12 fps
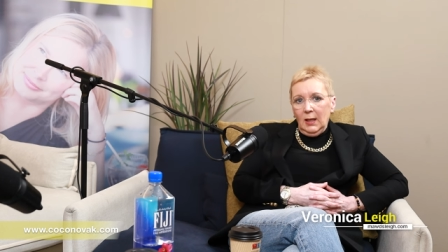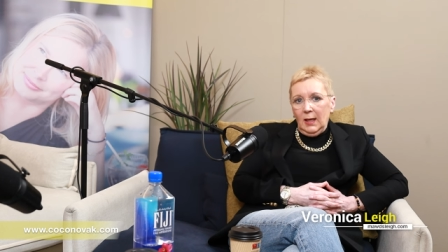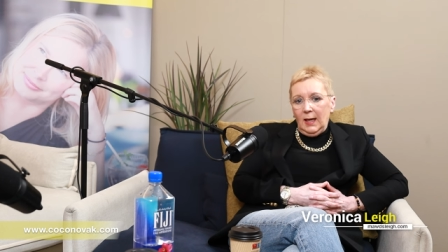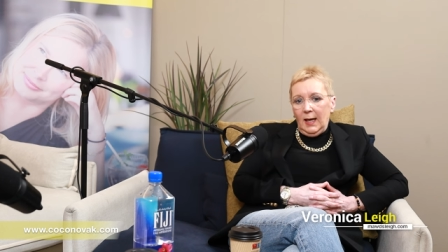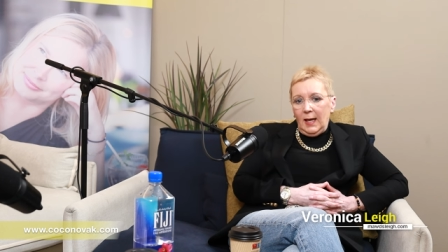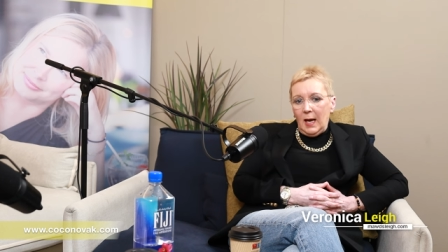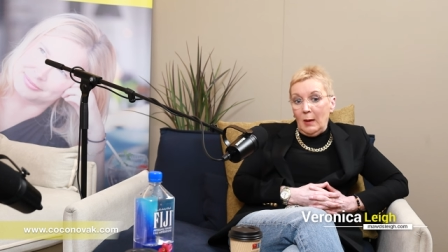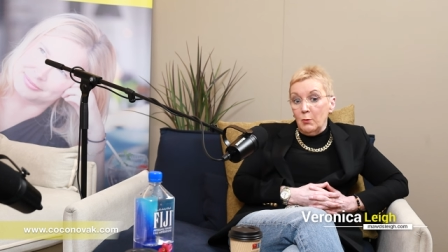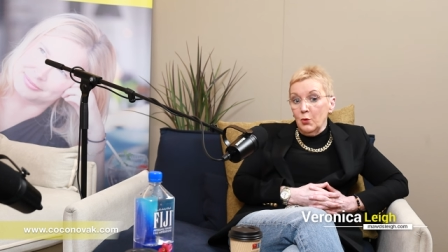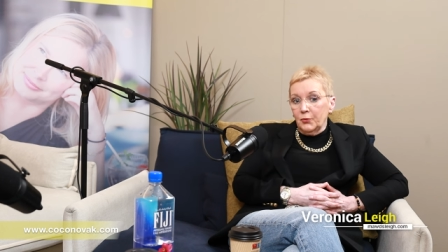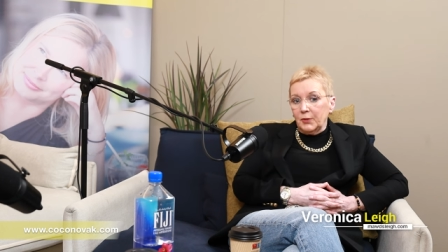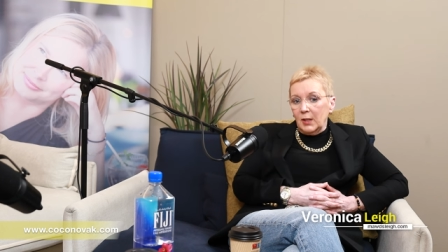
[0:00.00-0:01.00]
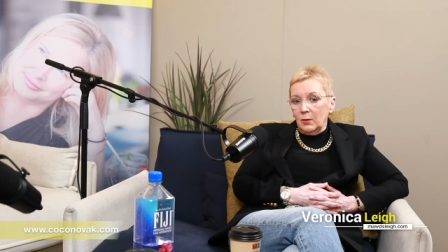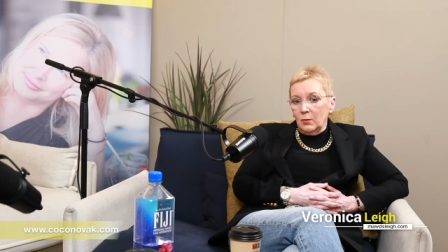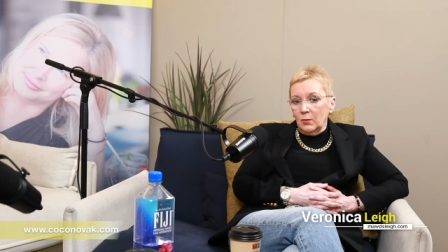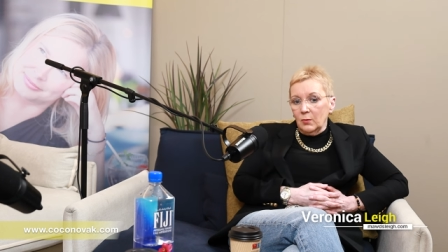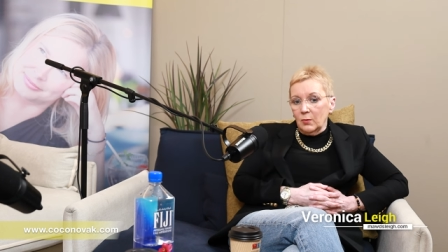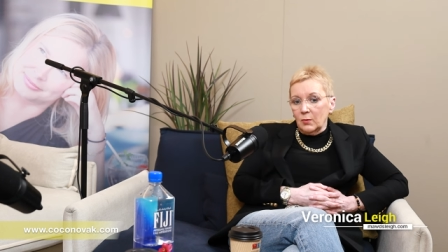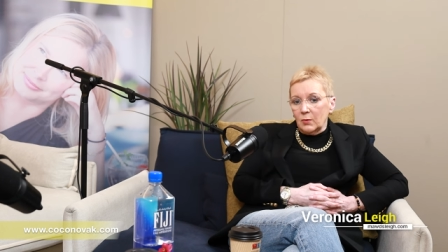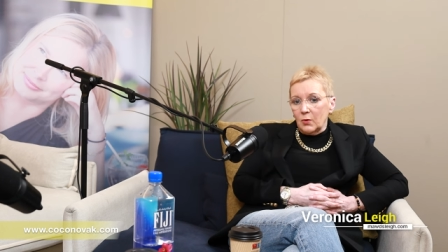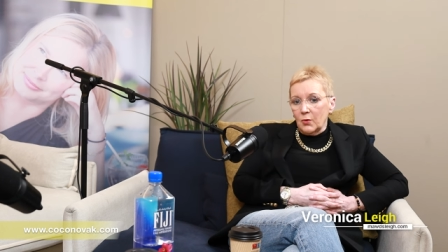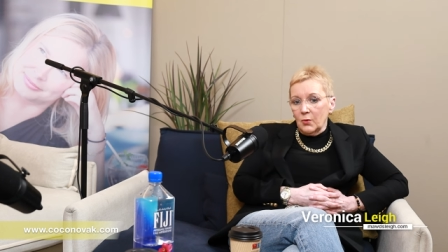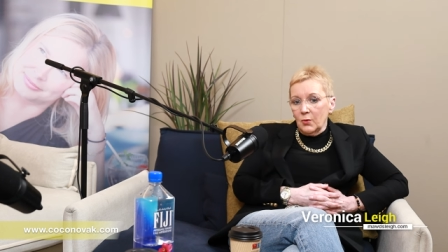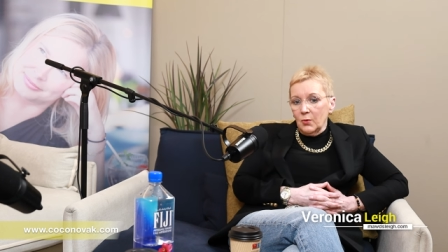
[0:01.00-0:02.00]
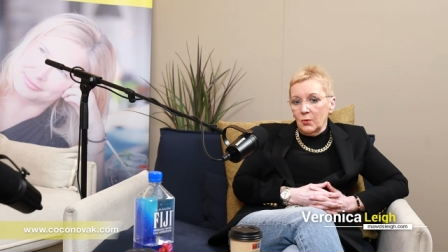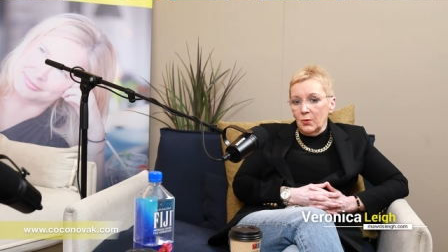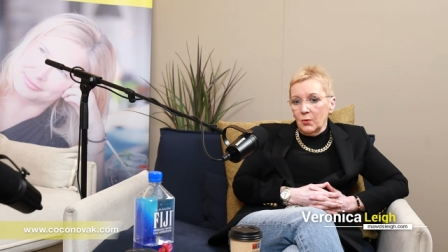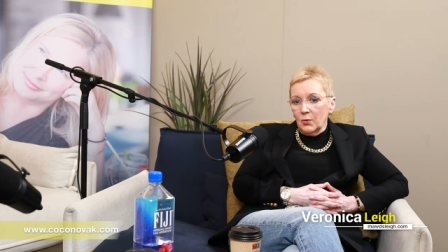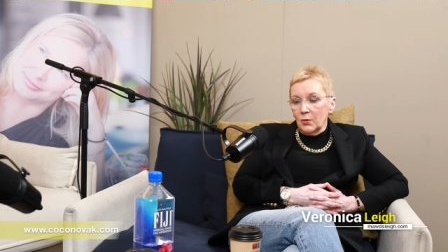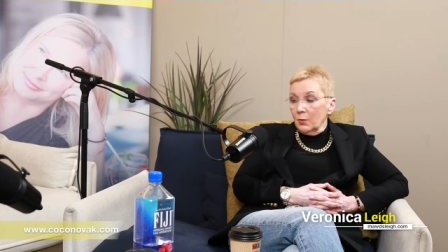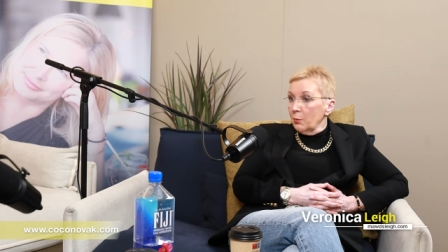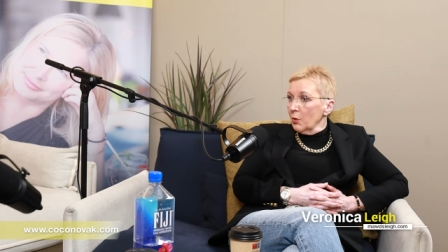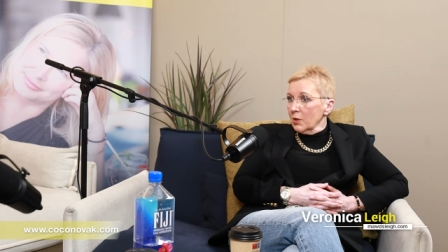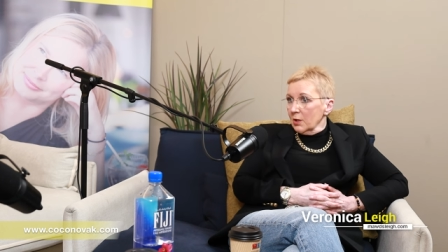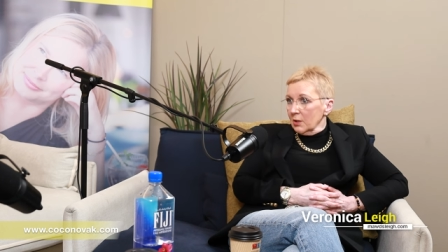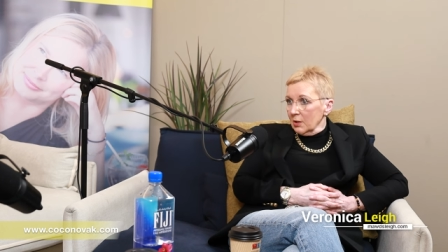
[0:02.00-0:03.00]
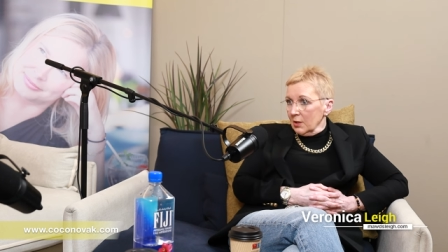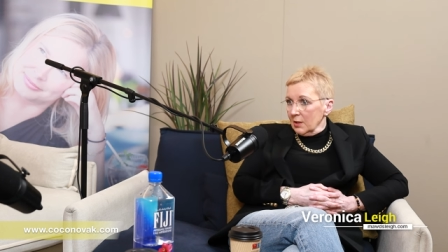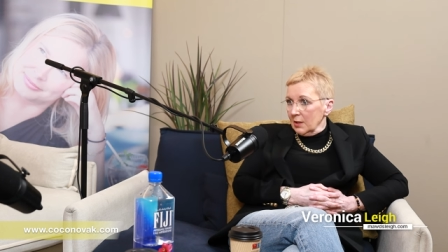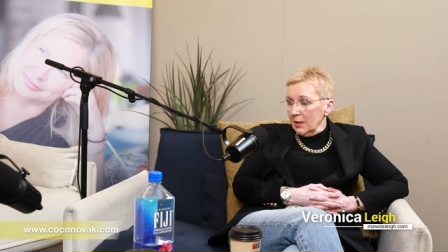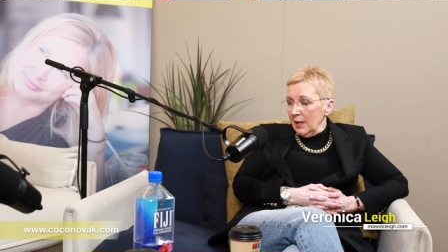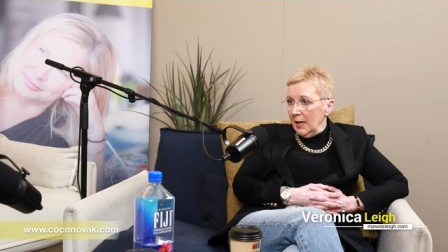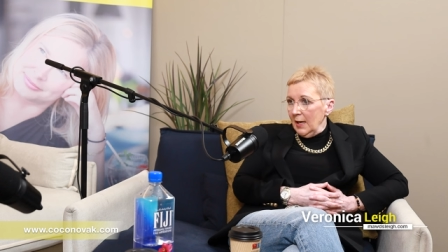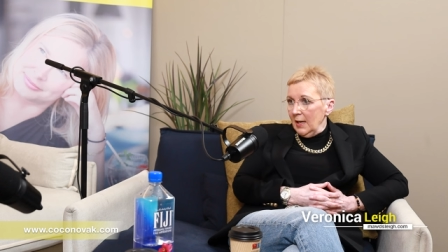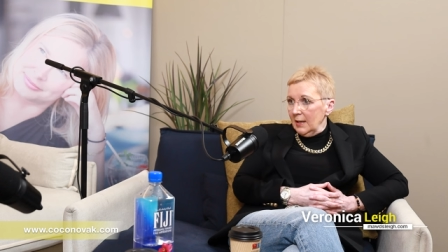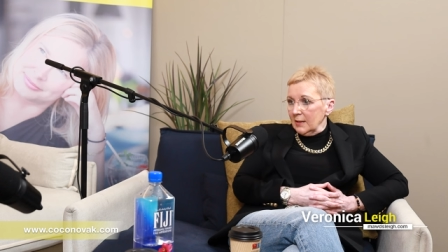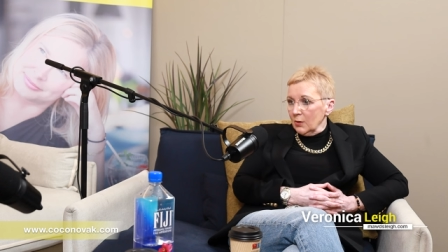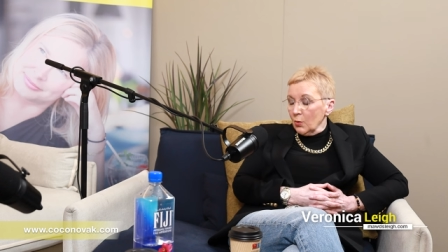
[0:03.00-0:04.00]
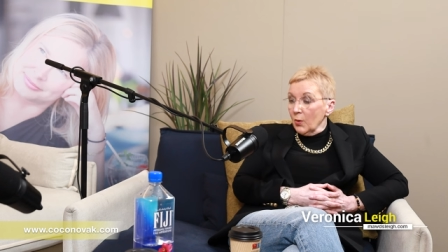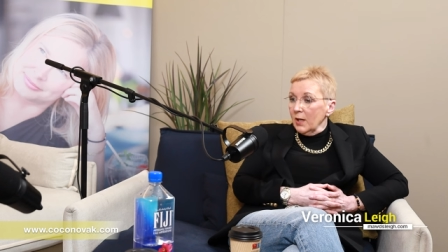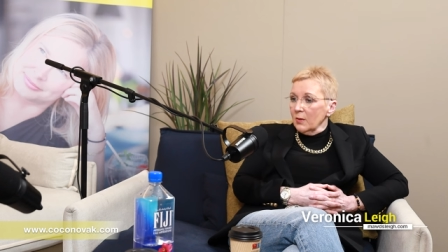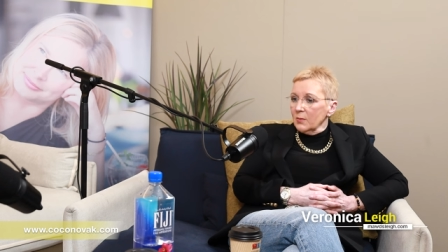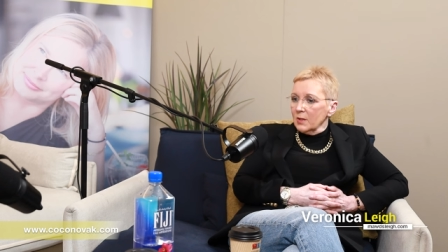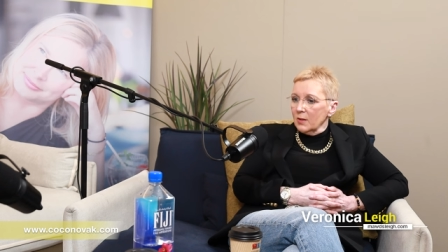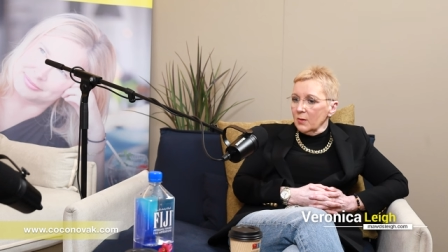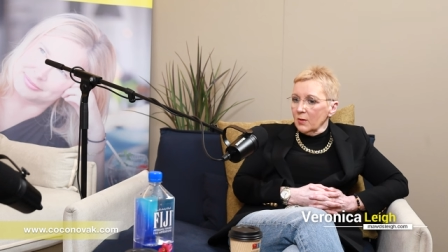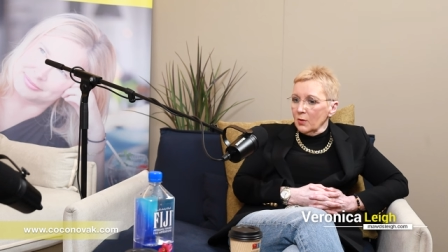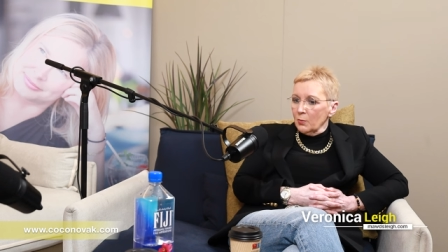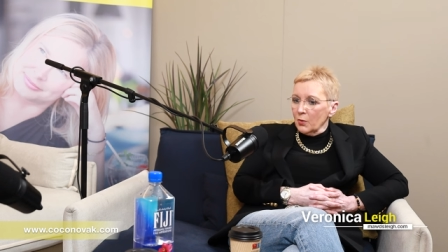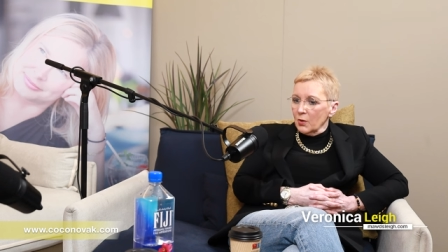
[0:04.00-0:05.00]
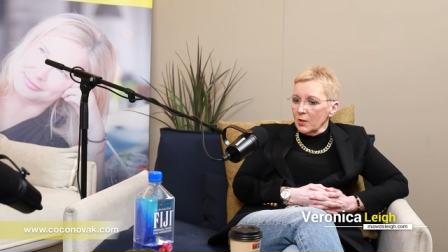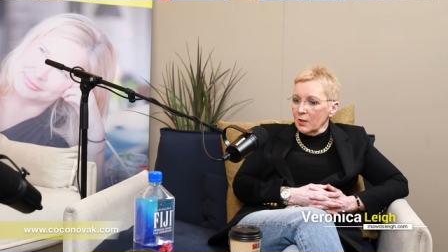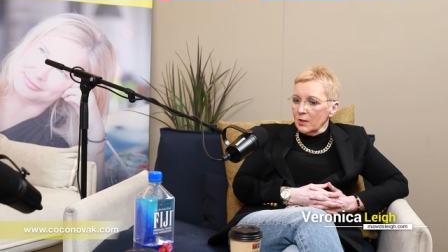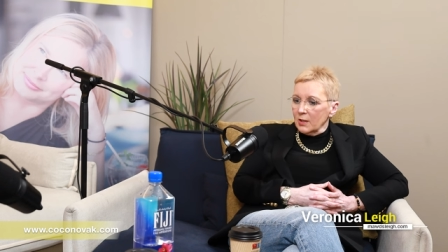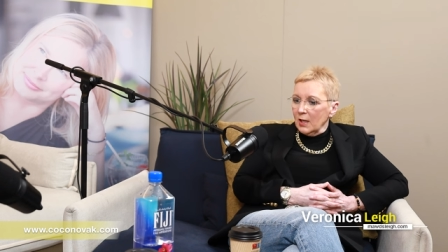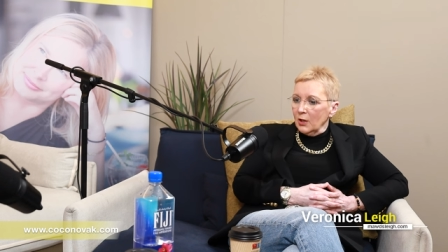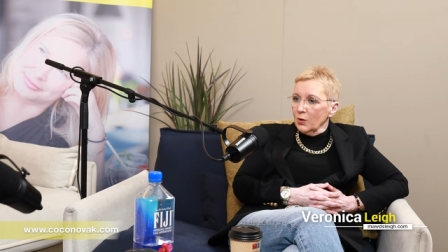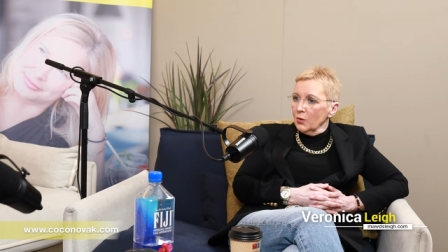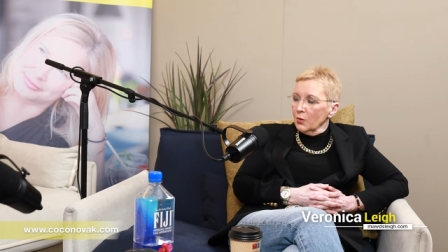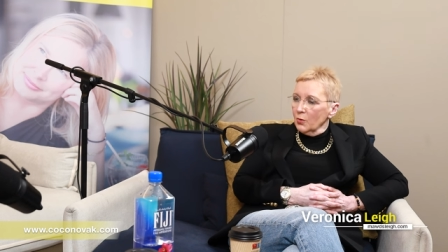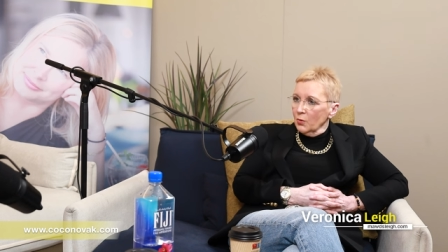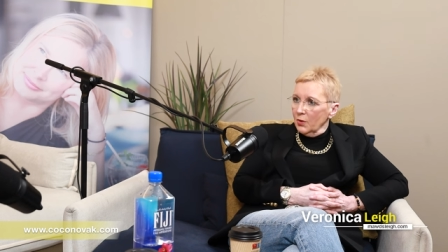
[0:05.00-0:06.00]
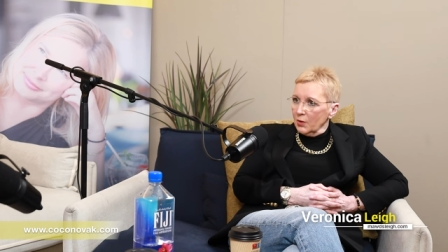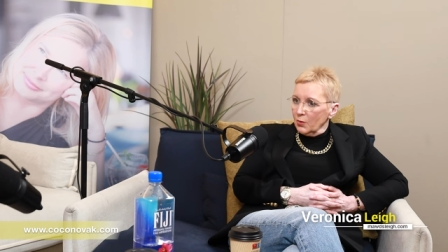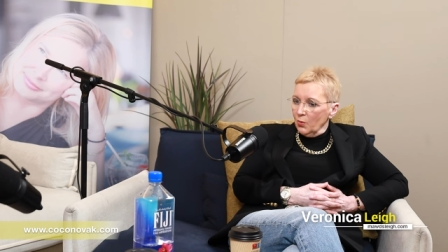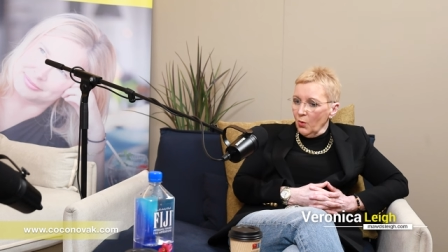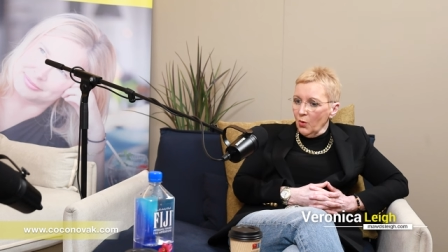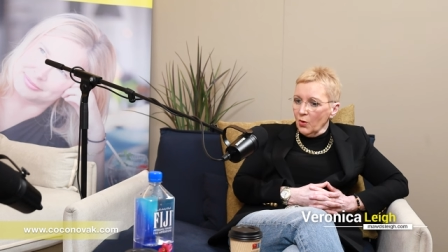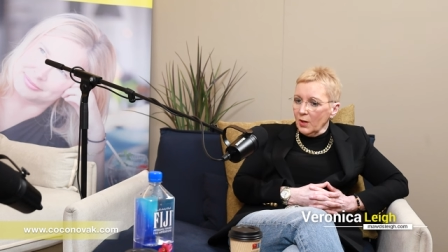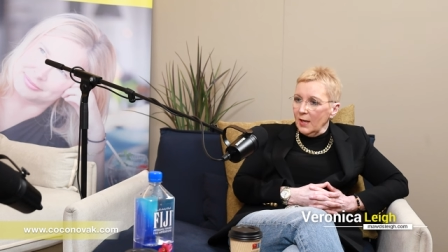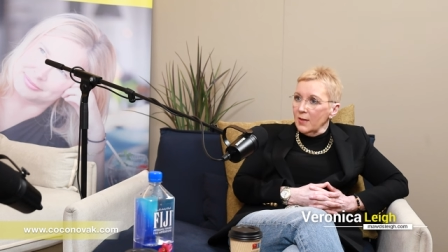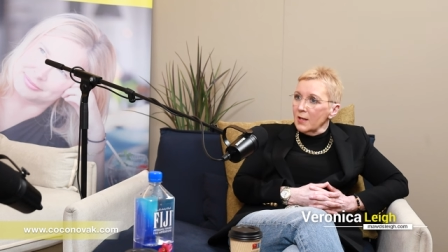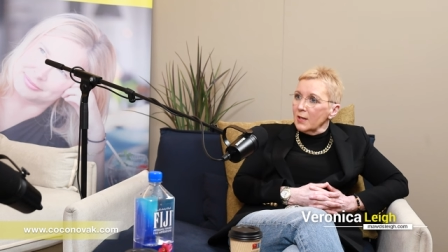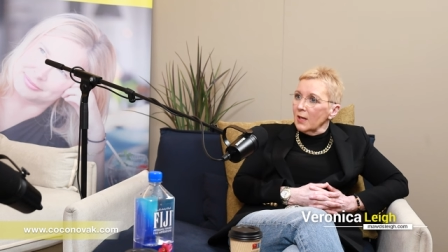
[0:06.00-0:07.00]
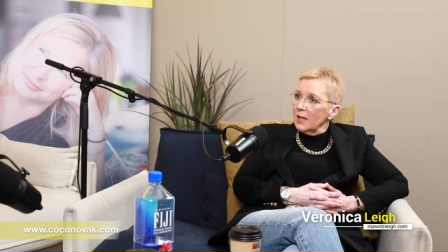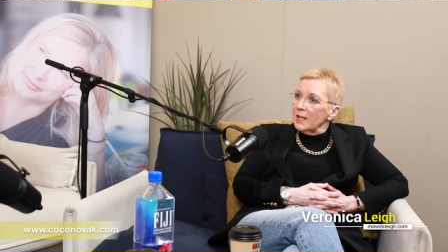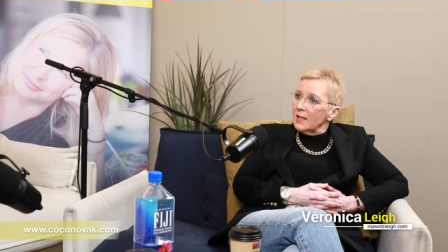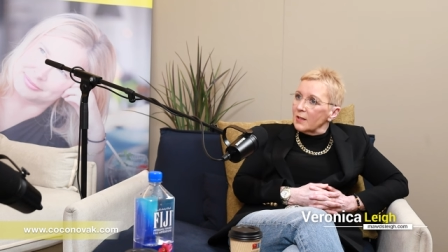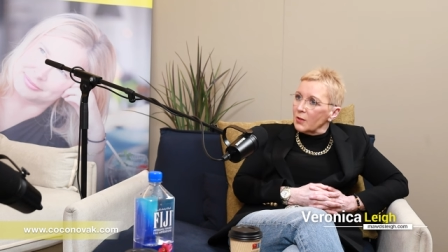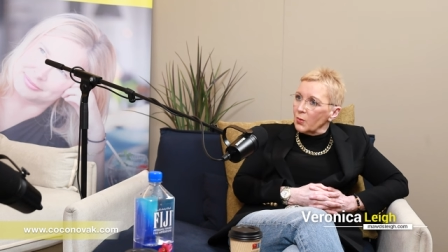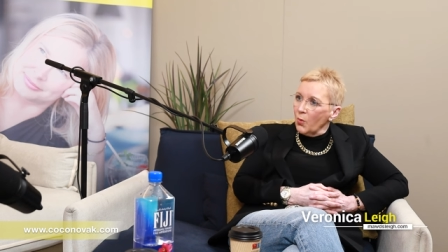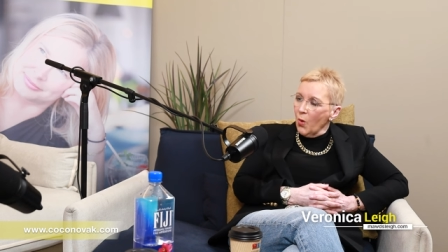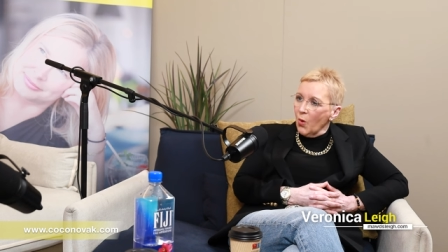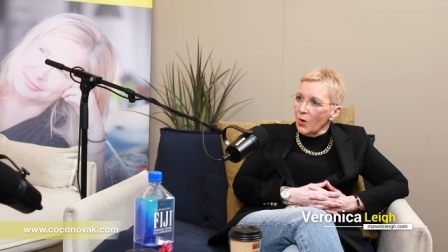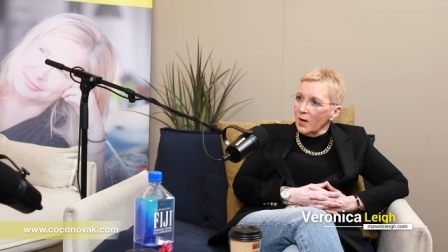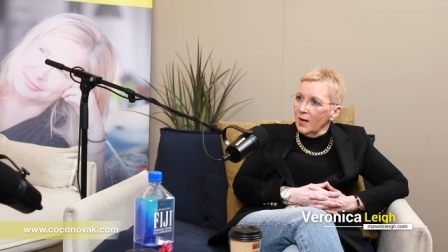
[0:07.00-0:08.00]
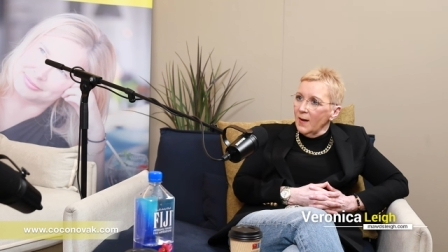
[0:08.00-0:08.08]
And I moved down to the Borders, and when I was down in the Borders, I used to go this walk, and in this walk,